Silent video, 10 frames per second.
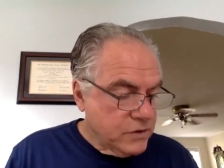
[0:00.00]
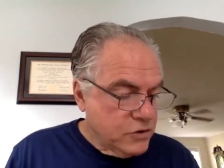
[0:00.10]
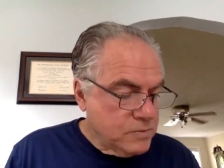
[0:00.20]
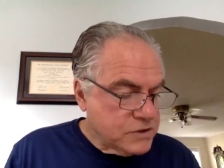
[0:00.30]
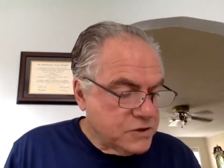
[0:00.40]

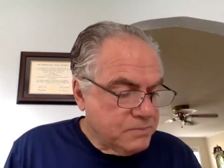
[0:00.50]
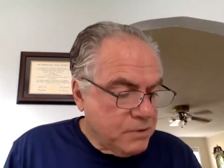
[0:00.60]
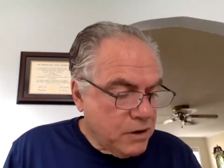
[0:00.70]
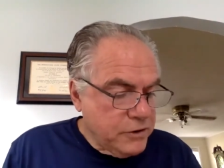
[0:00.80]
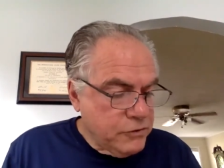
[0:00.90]
you must
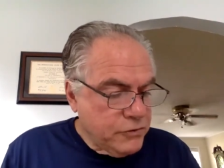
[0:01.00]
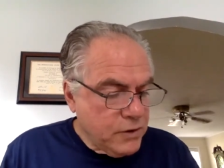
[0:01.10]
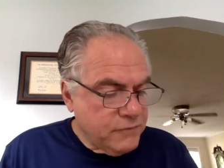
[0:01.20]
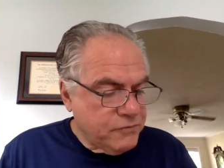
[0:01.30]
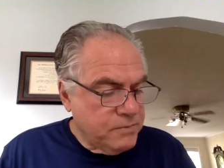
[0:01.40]
debar your
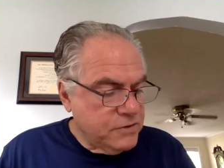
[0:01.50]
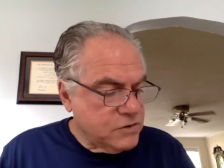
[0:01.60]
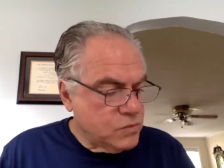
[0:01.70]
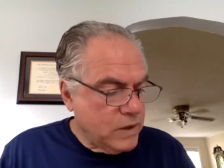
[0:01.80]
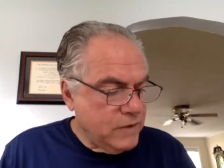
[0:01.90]
thought from
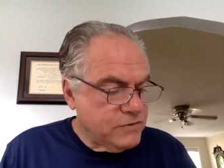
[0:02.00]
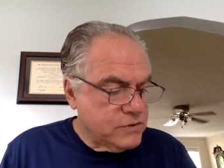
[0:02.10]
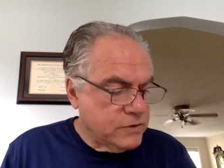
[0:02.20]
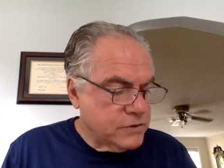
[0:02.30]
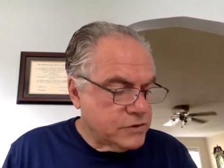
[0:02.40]
this way of
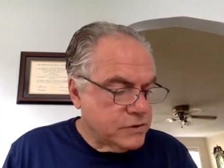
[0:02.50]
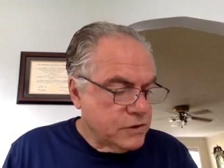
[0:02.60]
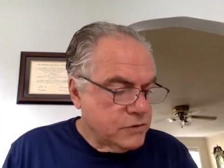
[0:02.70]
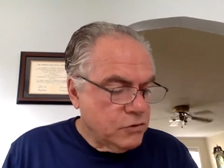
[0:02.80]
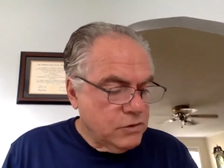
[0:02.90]
search,
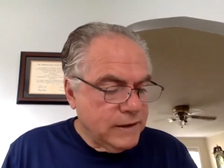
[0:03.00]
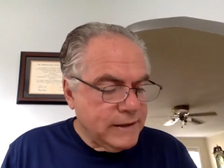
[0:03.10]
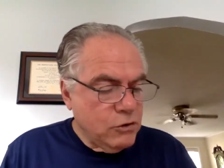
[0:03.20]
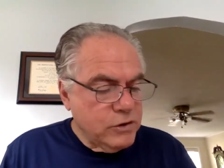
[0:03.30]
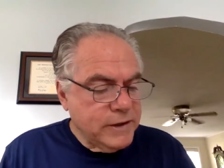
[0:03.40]
nor
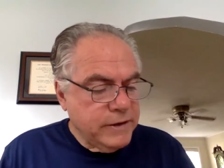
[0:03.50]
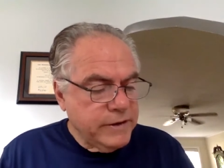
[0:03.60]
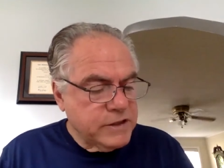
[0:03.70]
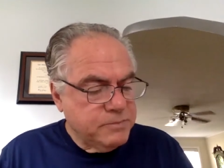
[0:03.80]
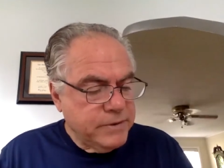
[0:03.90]
let ordinary
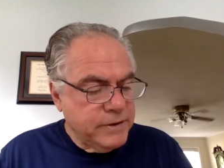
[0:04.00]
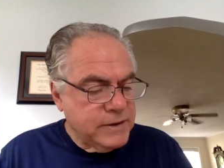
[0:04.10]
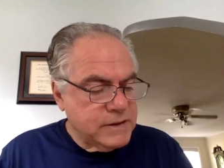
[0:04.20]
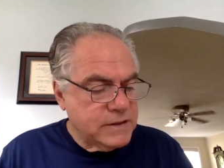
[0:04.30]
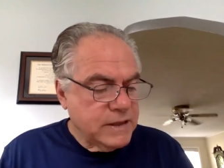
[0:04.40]

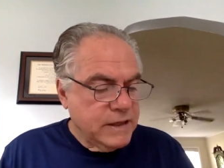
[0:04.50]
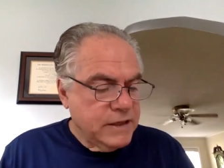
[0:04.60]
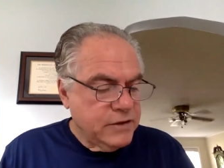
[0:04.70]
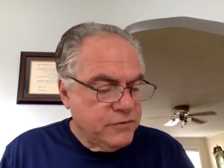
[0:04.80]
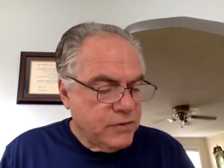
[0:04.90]
experience
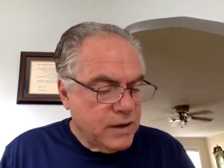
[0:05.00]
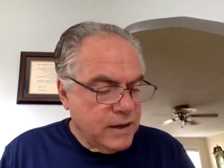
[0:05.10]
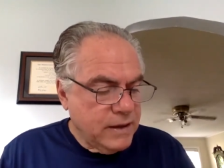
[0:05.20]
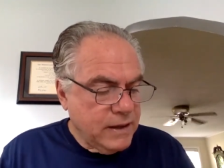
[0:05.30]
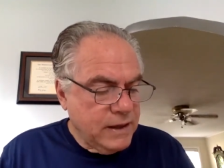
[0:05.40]
in, the
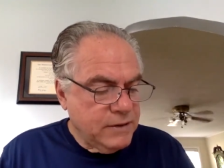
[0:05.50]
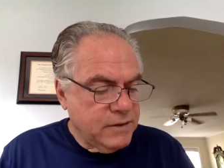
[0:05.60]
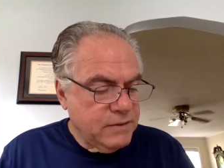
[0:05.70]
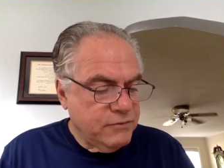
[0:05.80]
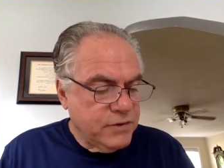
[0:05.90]
ver-
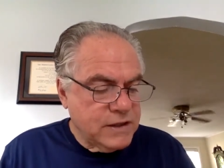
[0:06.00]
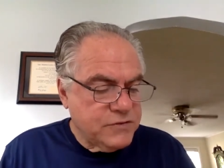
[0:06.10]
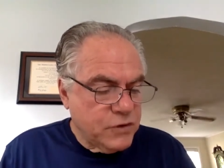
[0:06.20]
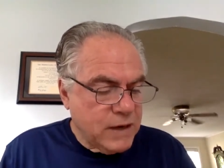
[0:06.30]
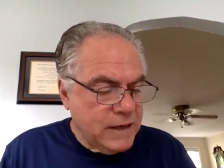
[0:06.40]
in its
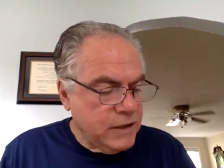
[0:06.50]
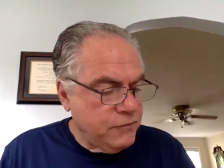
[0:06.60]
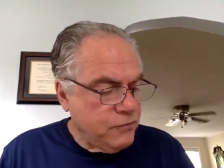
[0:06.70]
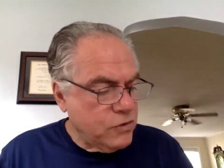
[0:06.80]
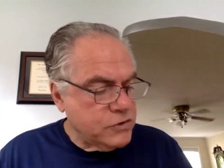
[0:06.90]
variety
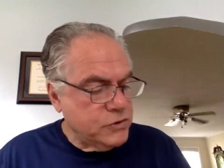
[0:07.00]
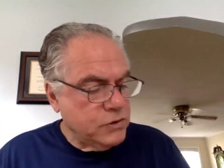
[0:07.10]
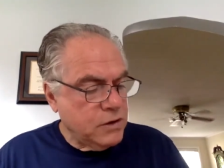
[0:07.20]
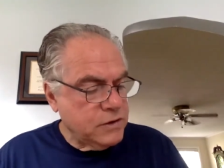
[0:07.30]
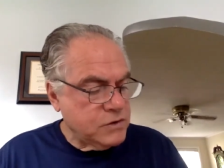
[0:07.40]
force you
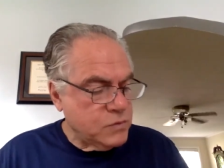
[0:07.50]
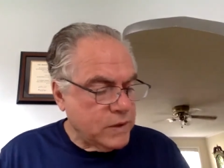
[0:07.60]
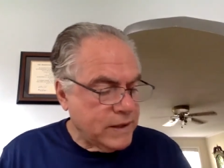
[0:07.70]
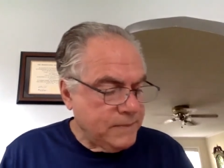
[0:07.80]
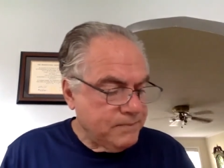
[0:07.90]
along its
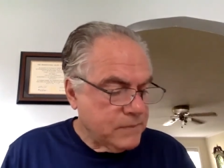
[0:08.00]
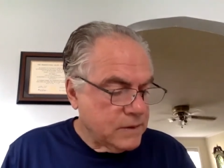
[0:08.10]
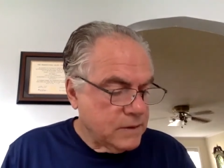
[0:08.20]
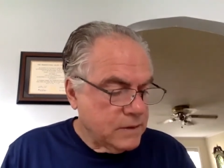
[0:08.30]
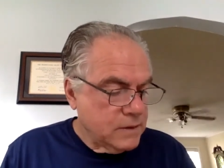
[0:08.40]
way.
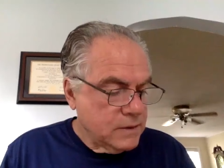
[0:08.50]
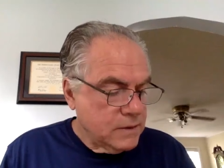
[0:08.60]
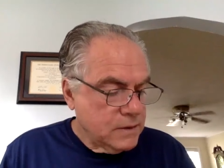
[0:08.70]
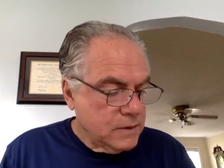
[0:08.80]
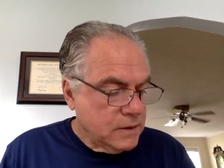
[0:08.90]

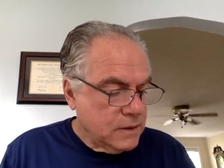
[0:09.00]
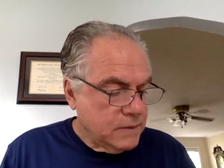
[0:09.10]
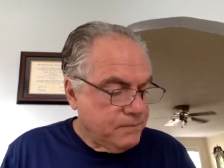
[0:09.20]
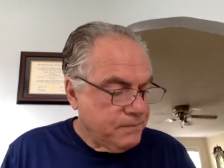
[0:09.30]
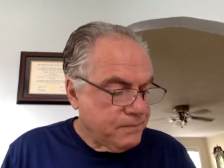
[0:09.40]

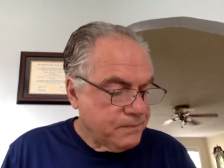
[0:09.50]
Um,